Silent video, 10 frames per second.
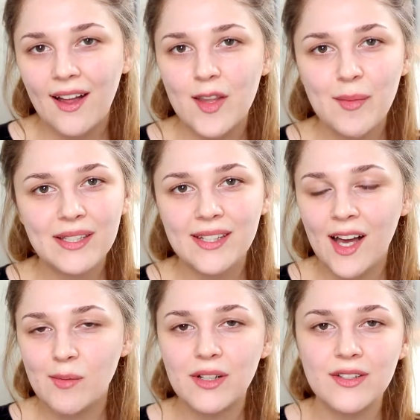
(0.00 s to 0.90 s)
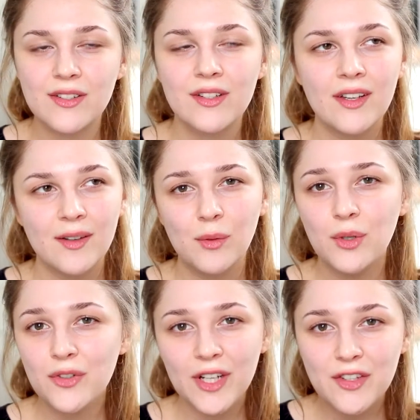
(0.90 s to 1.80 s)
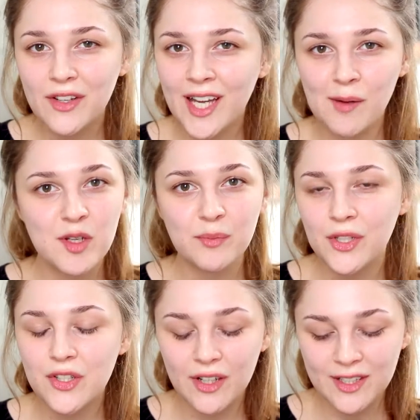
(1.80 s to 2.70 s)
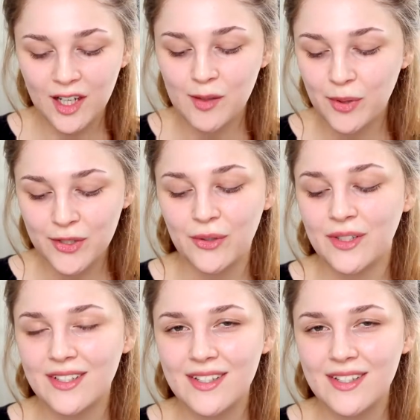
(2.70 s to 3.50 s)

and no matter how much water I drink, how much moisturiser I put on,